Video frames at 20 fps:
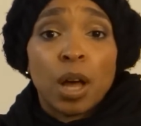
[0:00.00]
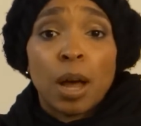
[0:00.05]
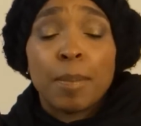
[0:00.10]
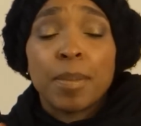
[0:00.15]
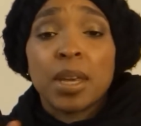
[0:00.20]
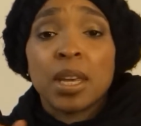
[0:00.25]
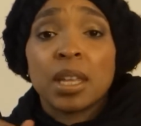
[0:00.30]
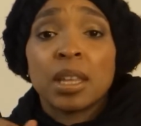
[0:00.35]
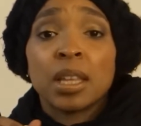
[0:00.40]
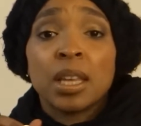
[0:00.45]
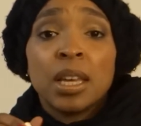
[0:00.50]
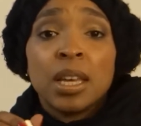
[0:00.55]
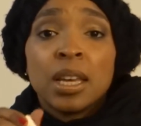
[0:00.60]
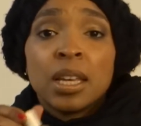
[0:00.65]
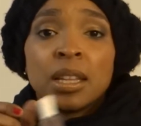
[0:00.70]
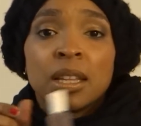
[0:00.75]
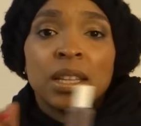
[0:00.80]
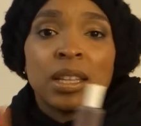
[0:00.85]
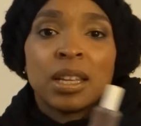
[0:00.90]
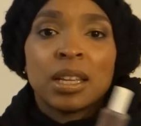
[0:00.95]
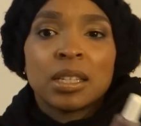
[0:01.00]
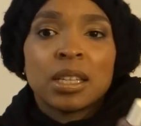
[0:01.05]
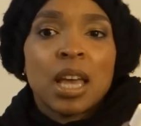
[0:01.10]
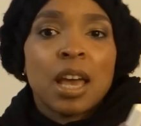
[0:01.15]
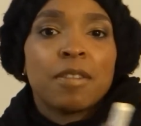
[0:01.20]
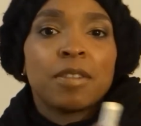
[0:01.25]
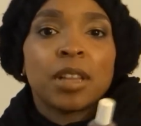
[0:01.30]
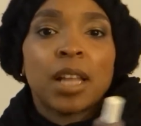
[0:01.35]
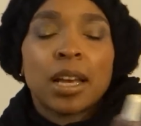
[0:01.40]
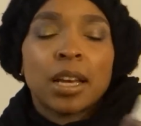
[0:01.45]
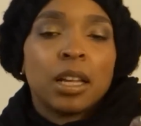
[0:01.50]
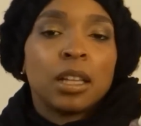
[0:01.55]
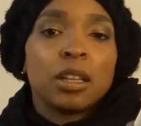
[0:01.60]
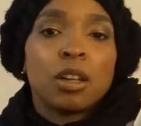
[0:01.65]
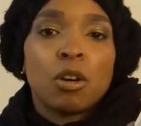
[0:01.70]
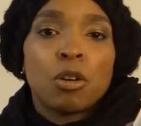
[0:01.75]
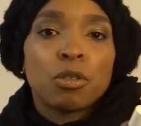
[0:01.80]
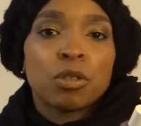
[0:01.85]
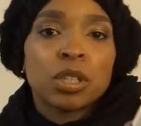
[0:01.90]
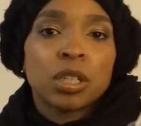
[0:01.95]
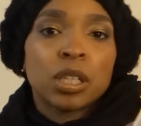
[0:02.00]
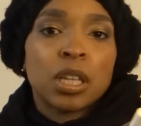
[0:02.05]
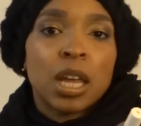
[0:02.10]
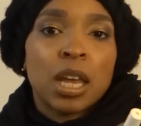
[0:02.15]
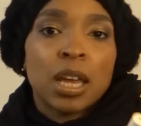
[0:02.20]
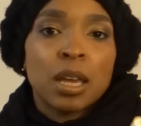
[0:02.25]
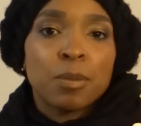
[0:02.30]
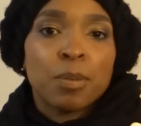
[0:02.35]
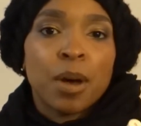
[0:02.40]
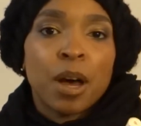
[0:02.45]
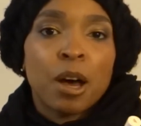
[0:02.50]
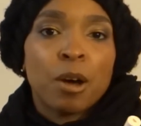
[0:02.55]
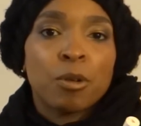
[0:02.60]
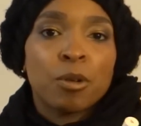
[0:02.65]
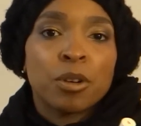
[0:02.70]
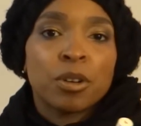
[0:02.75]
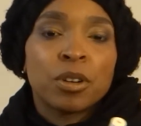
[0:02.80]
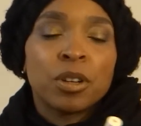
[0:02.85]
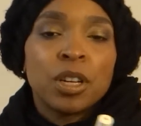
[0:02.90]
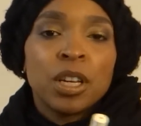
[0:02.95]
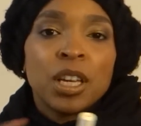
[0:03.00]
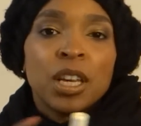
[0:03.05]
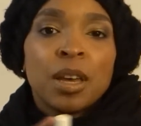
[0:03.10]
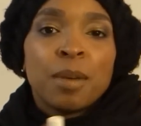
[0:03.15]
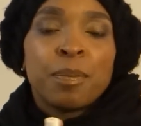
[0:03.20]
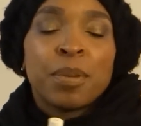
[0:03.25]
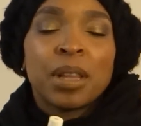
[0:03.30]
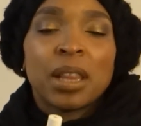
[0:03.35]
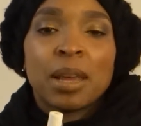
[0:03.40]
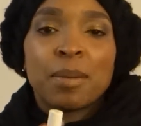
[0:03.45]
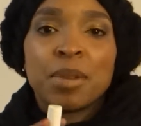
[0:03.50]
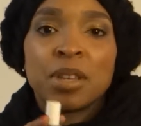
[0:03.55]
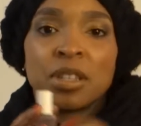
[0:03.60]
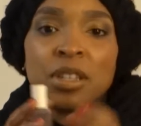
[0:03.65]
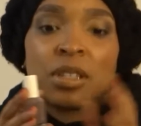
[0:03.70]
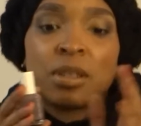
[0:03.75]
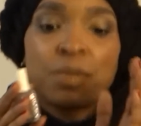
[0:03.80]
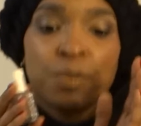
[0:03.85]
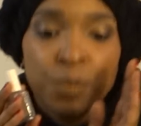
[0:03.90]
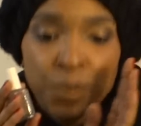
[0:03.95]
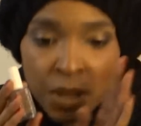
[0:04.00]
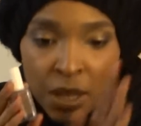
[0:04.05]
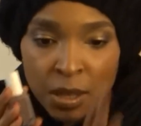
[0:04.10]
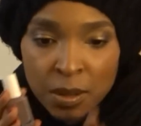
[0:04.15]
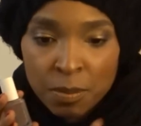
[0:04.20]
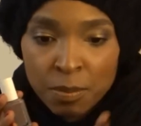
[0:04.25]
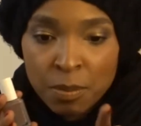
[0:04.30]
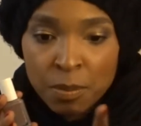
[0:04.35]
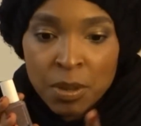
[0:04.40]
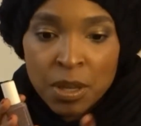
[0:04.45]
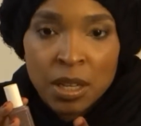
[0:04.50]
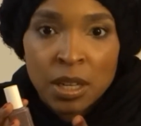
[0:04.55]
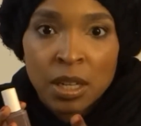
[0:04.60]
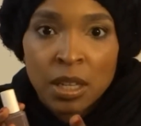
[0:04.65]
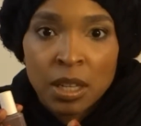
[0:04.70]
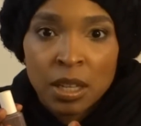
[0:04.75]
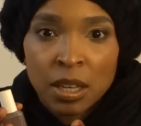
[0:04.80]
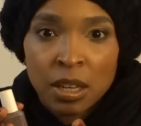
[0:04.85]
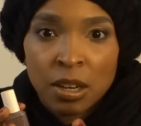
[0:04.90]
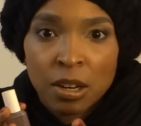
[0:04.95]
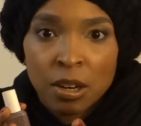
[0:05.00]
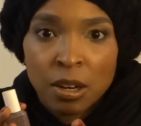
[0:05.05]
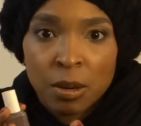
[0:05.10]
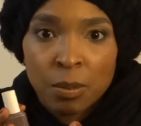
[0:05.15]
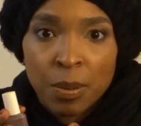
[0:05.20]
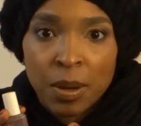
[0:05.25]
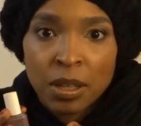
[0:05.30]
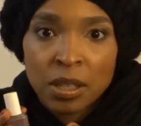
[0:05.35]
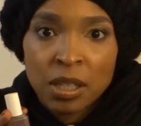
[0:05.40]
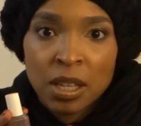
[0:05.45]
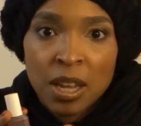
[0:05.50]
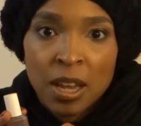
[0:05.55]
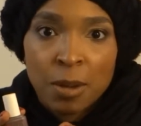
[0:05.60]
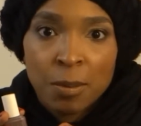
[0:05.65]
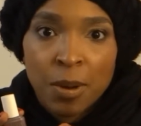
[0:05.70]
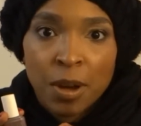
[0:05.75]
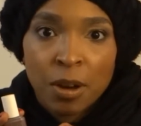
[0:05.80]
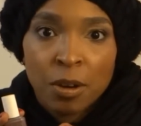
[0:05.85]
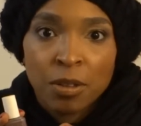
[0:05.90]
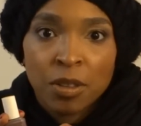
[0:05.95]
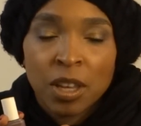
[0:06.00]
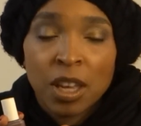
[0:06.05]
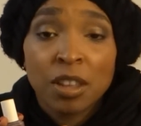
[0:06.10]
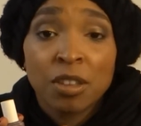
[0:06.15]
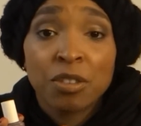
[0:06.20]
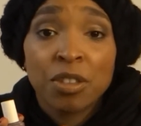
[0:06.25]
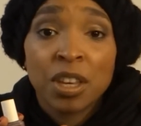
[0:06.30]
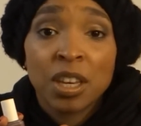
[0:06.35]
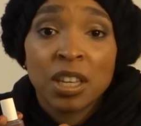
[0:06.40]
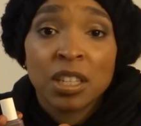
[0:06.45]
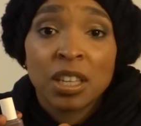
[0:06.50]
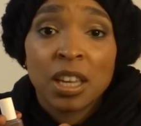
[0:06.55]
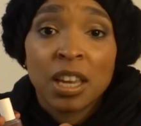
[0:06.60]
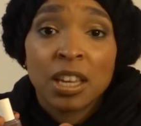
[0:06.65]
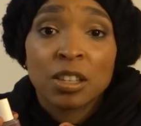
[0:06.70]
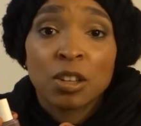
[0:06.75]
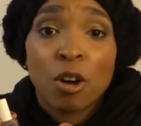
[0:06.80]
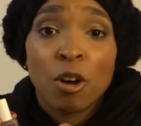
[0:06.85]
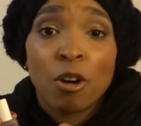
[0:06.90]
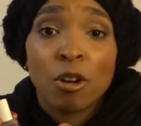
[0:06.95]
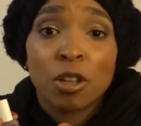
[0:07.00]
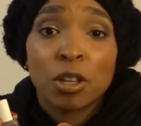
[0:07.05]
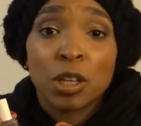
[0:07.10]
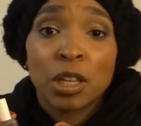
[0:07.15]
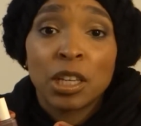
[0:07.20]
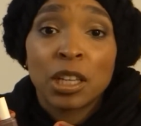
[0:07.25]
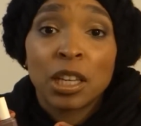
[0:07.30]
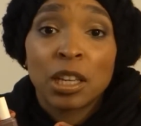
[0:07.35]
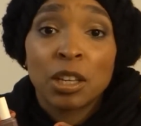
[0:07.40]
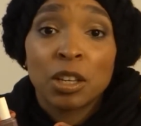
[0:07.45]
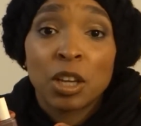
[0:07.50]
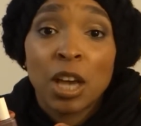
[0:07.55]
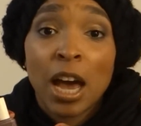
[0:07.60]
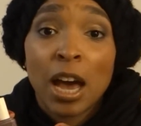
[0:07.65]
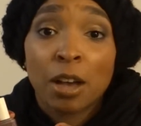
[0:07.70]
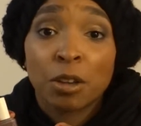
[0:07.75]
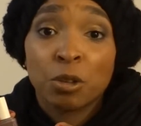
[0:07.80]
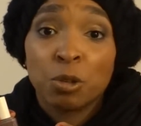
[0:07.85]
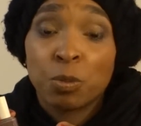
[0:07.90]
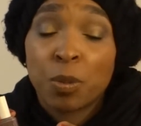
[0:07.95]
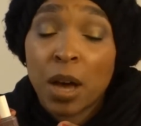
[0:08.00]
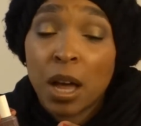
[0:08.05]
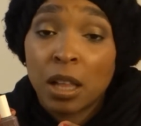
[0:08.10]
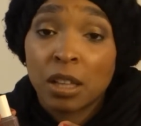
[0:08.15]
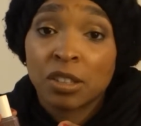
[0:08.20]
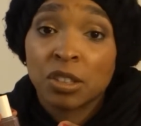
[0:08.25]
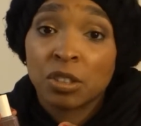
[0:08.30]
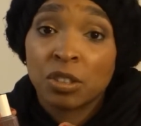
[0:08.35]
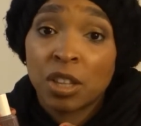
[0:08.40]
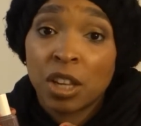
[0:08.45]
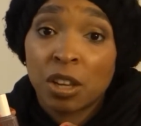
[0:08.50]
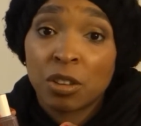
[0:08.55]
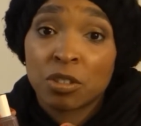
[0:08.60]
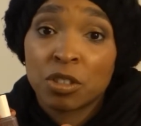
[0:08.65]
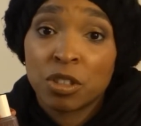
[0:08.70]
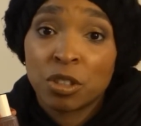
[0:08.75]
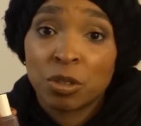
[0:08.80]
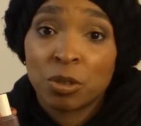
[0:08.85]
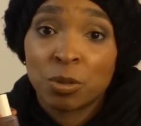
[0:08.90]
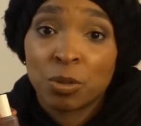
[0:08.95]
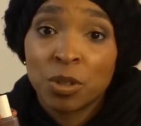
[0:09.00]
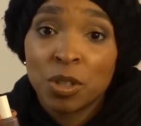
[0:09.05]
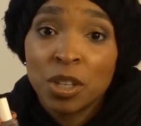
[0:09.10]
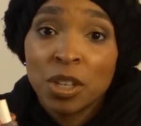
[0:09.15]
I mean, it doesn't have like a long staying power, but let me just be clear about staying power. The other thing is that it's all in how you polish your nails too.